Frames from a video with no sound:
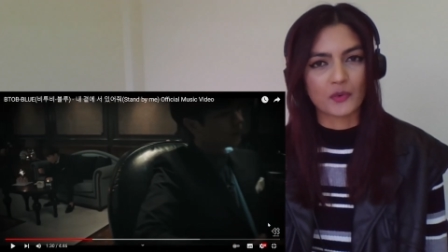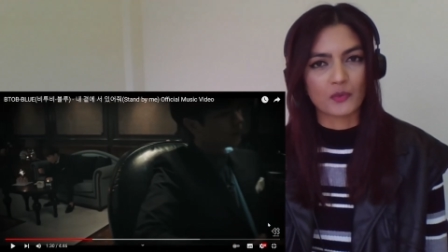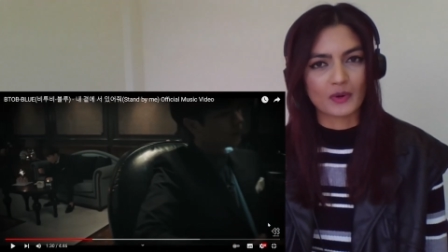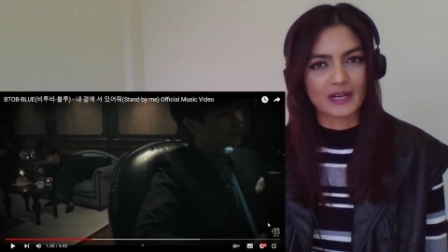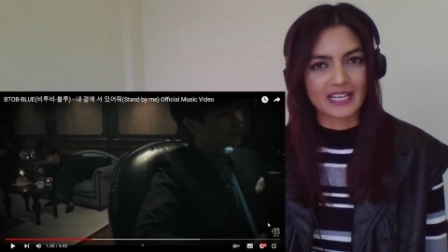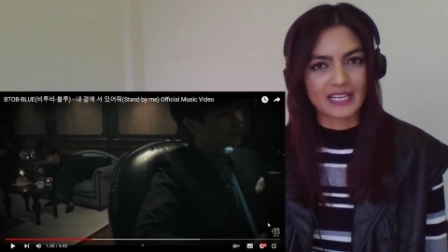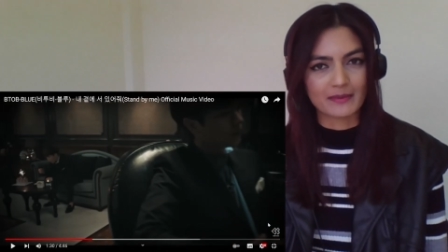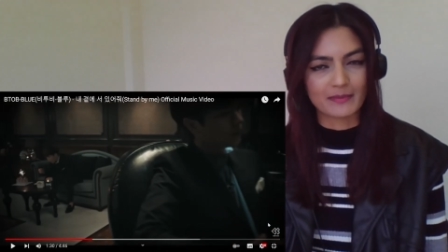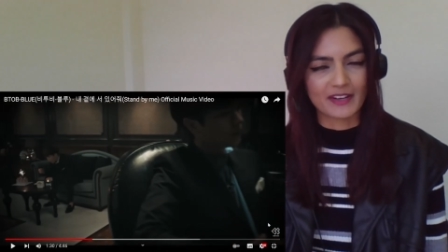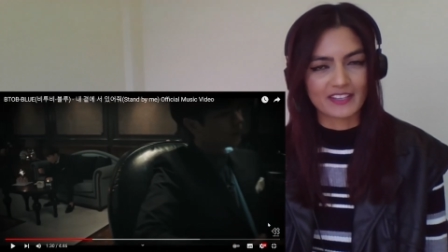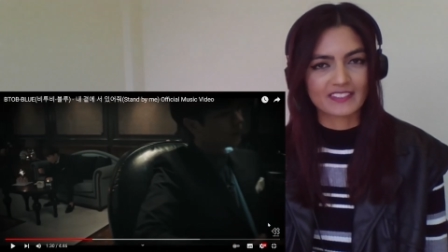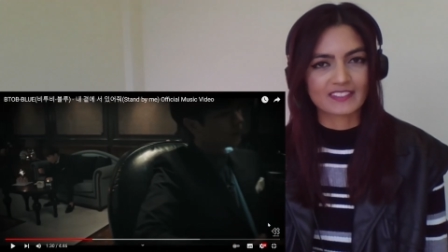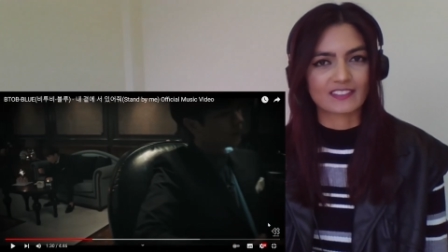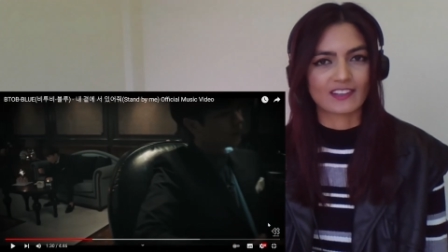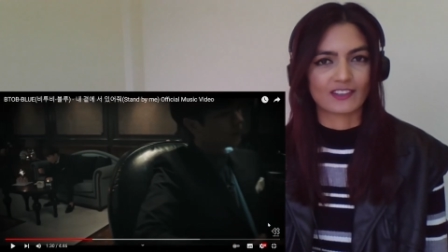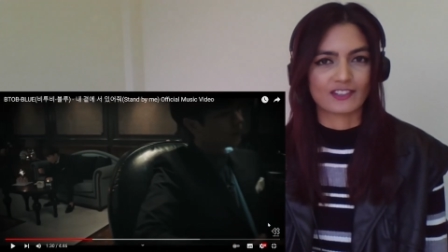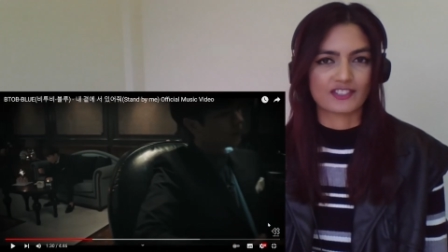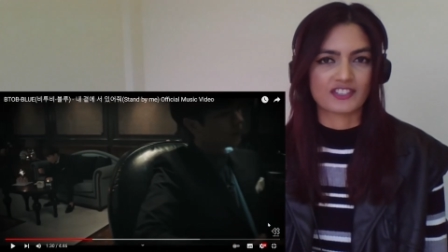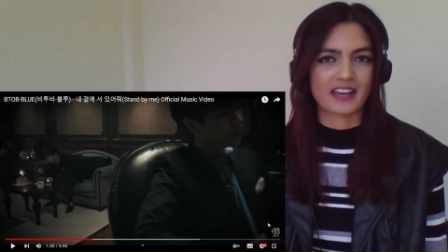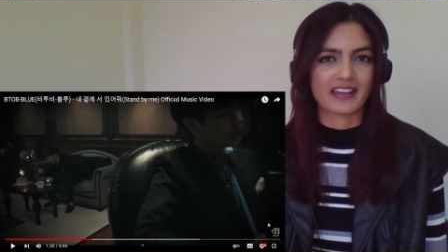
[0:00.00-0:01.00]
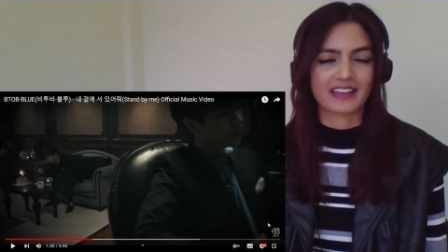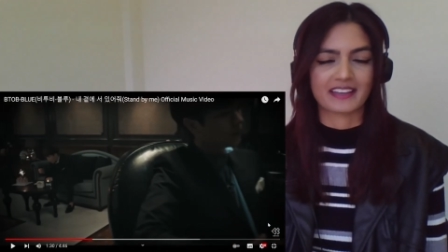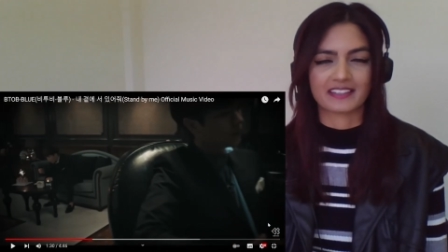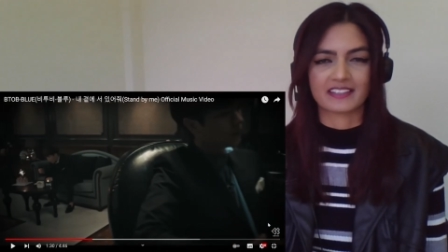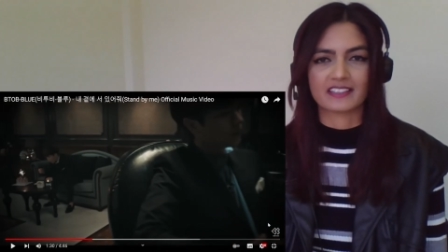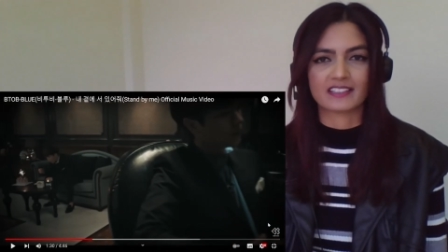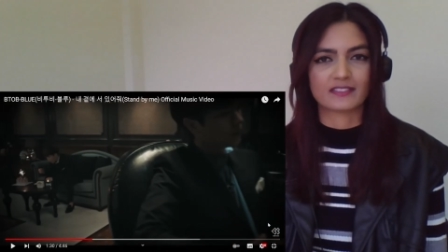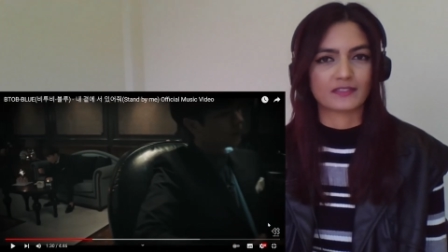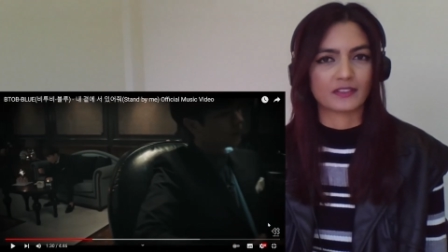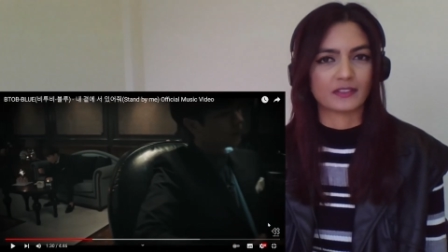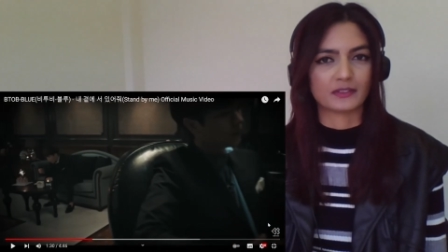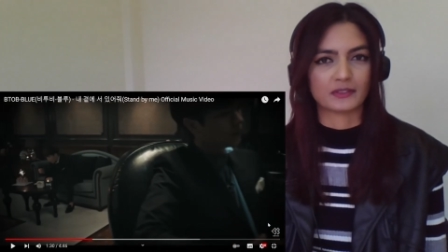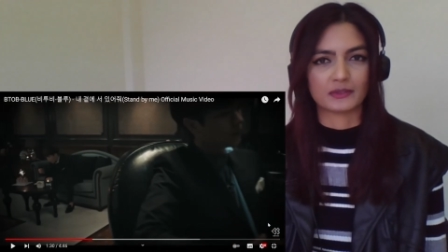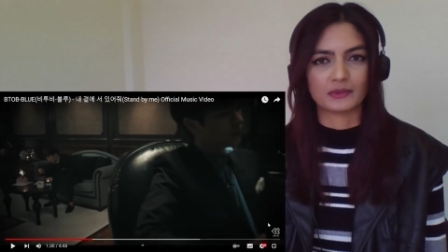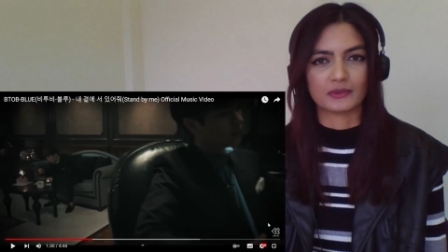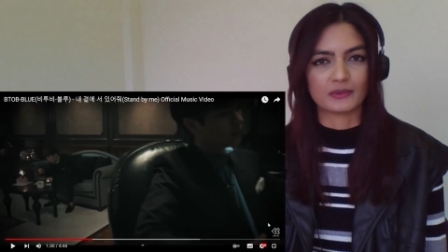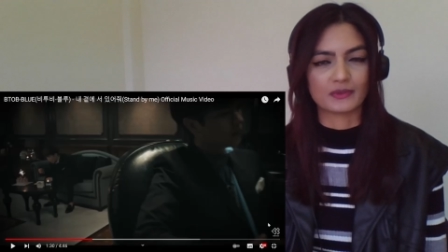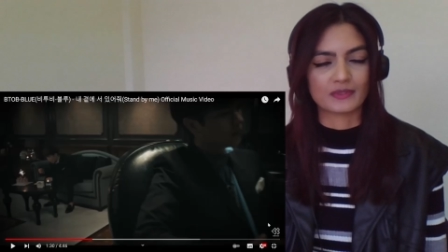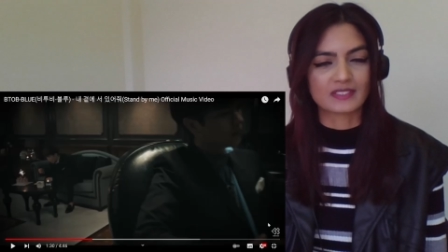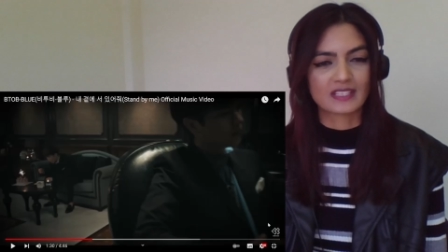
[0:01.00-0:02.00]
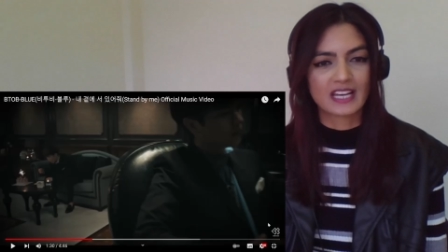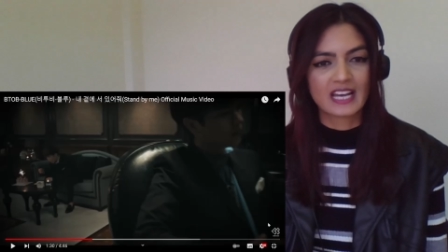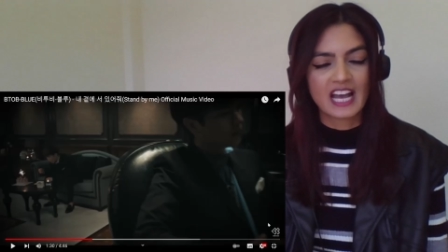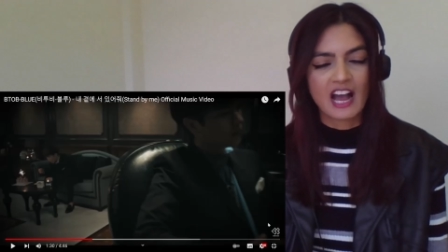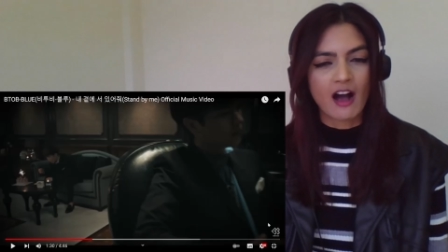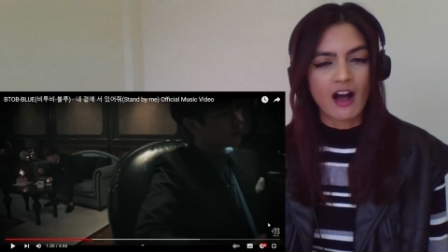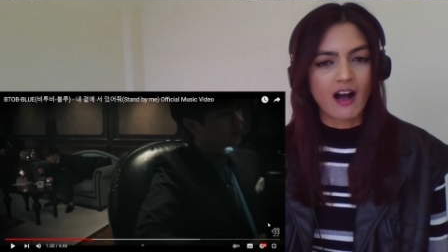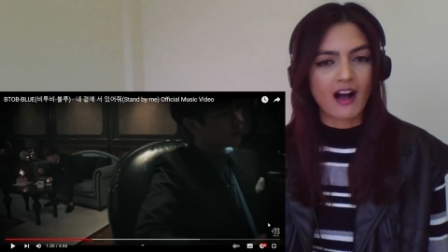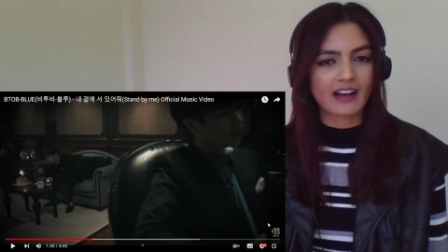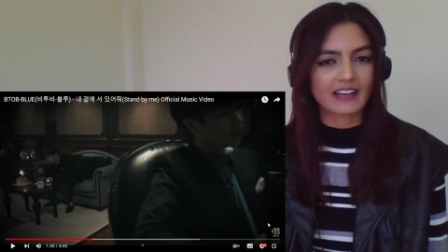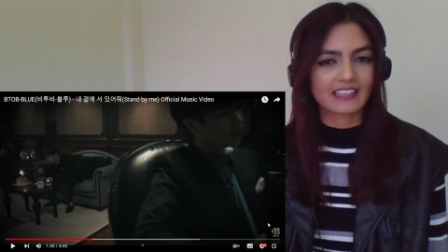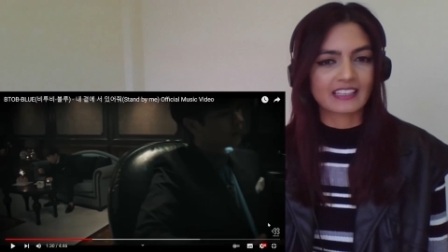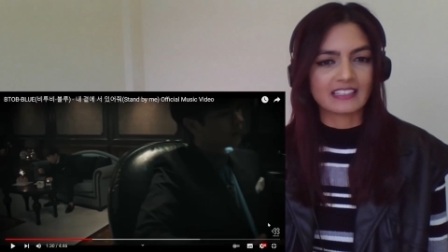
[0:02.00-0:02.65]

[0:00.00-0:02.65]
blown away by Sungjae and his vocals.